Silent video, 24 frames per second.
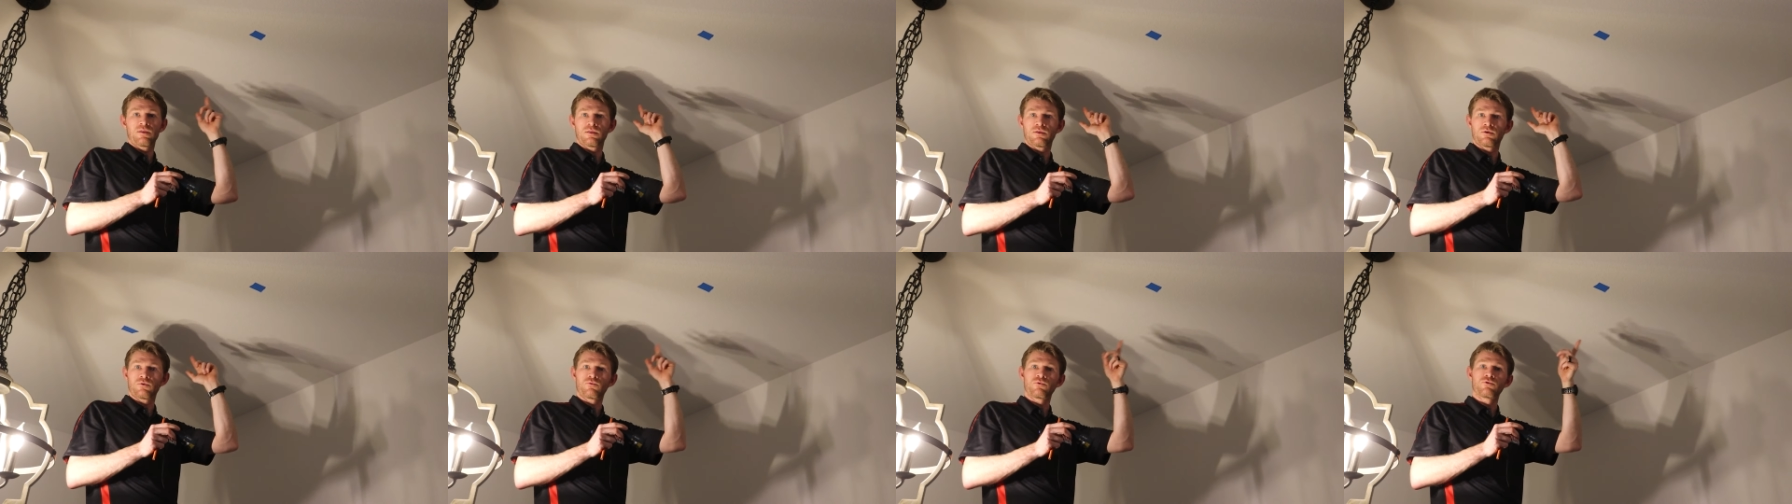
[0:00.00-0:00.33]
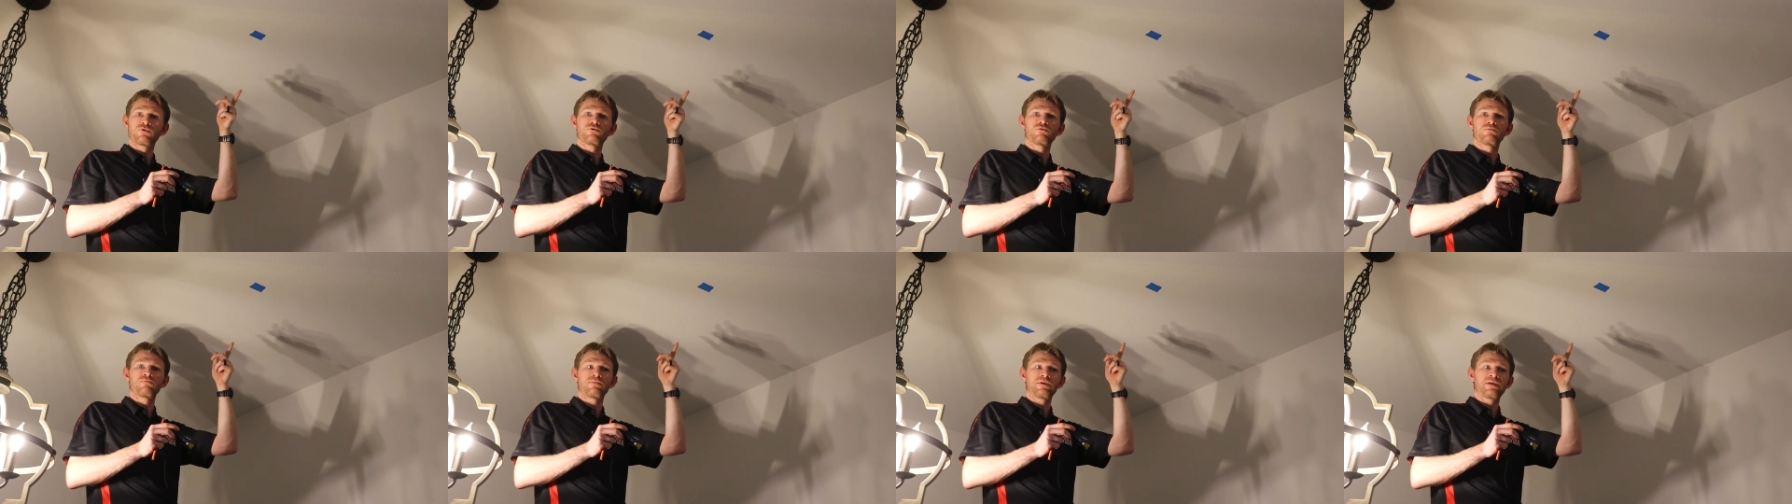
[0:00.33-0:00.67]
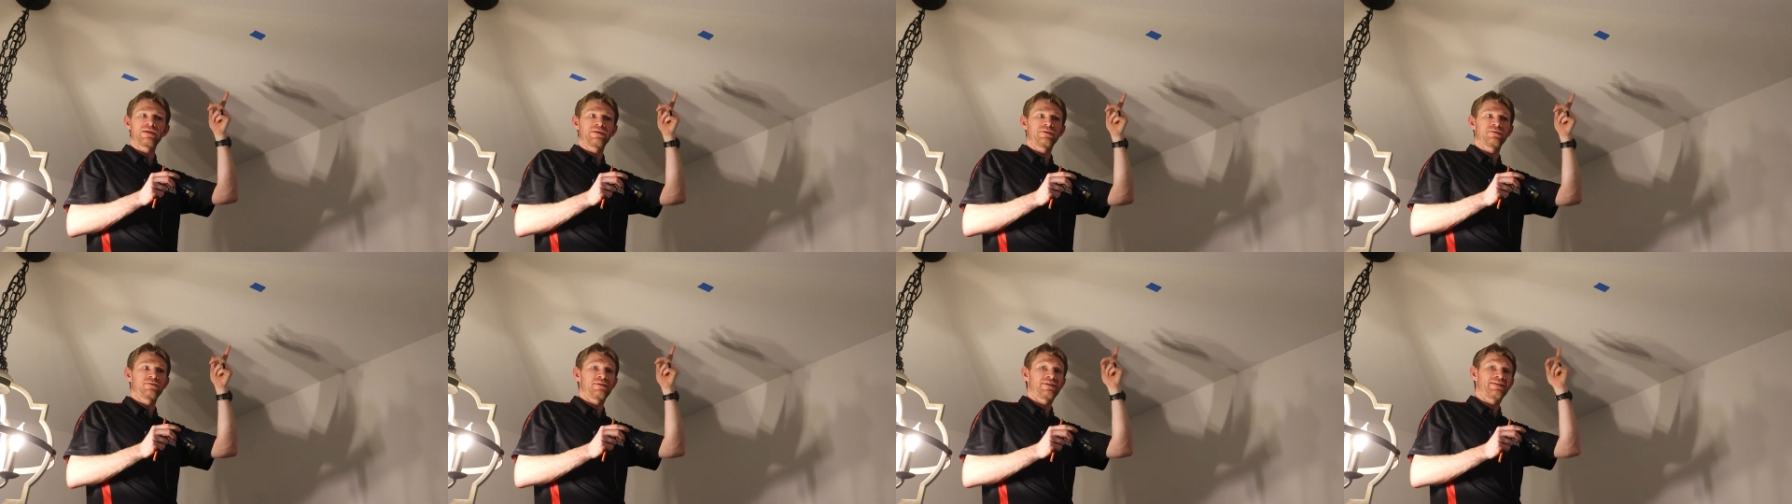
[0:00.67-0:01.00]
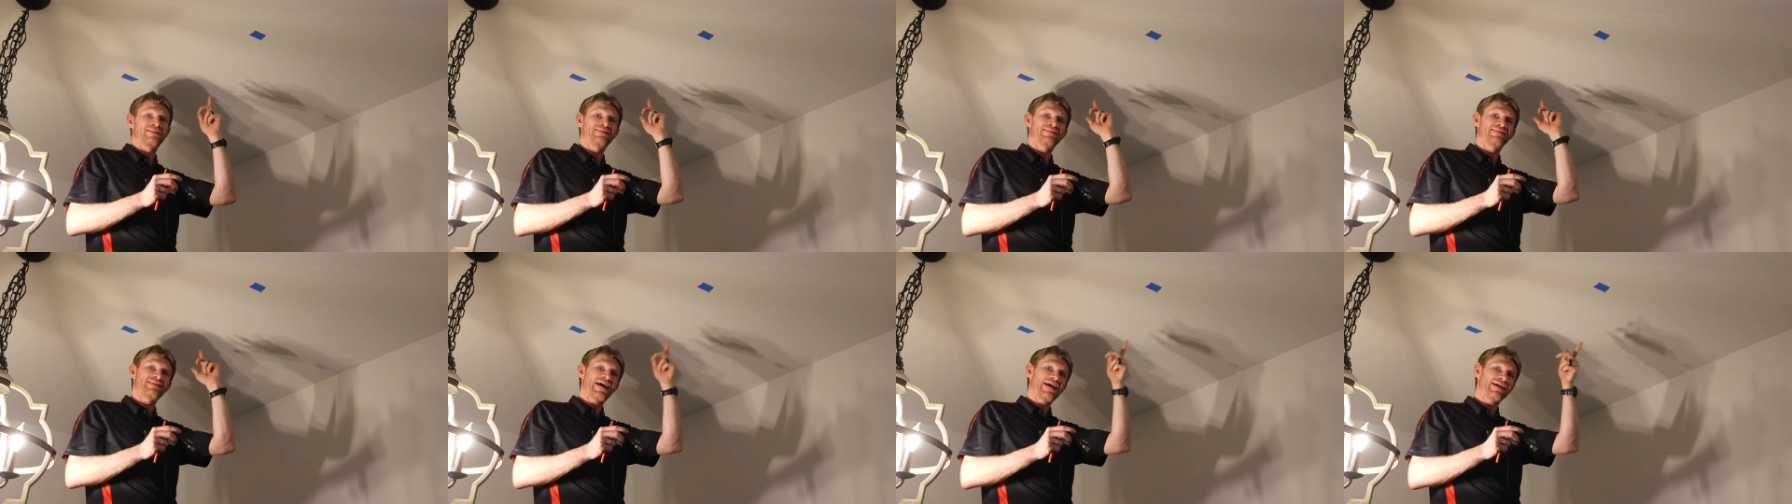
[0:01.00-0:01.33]
the room is
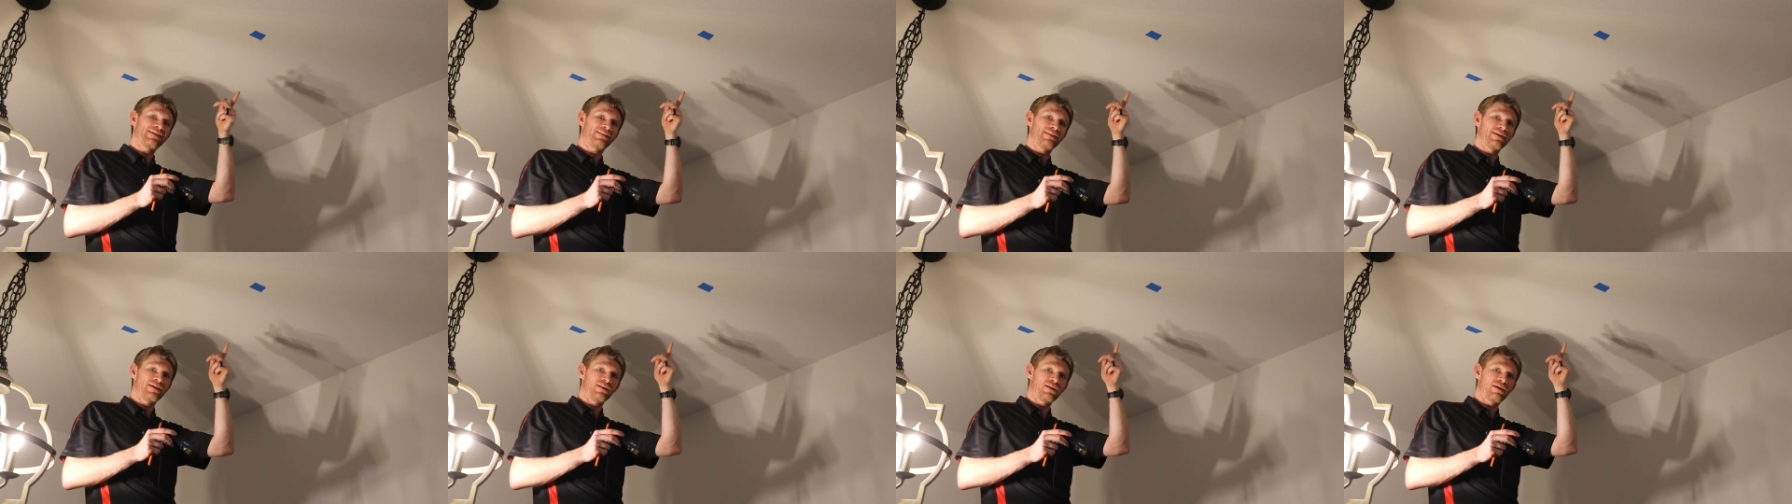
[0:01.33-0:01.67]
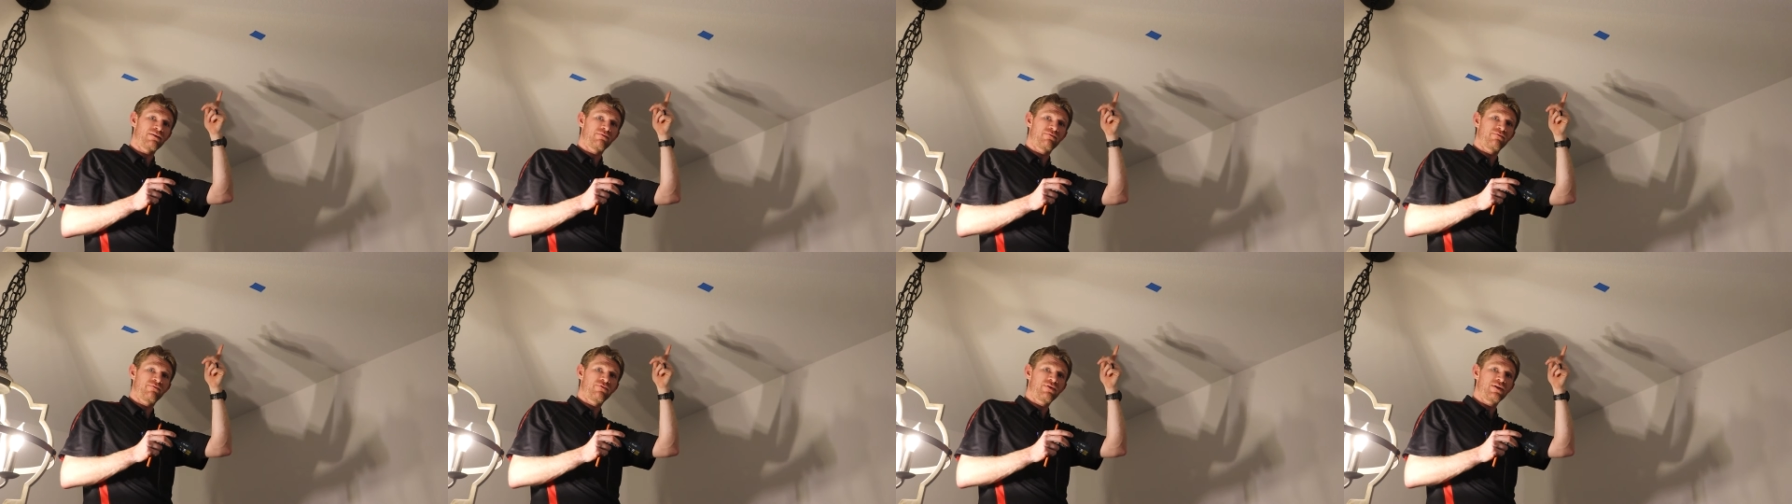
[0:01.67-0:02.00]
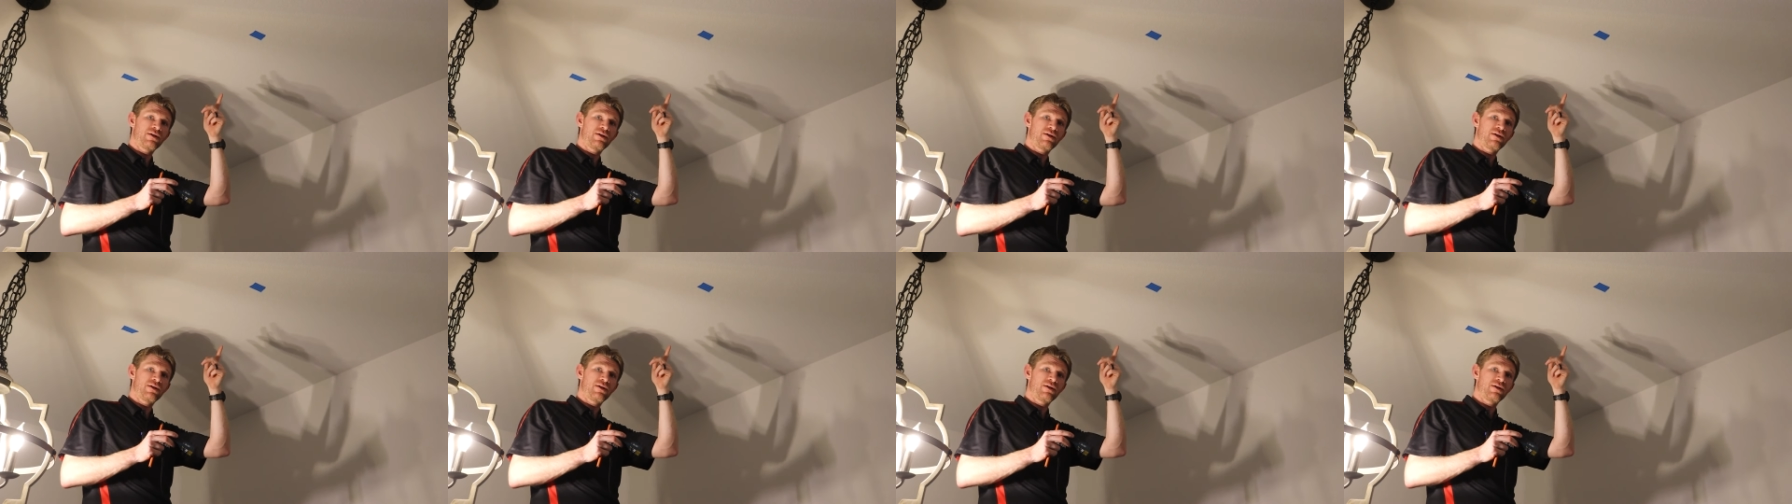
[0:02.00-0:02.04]
exactly 11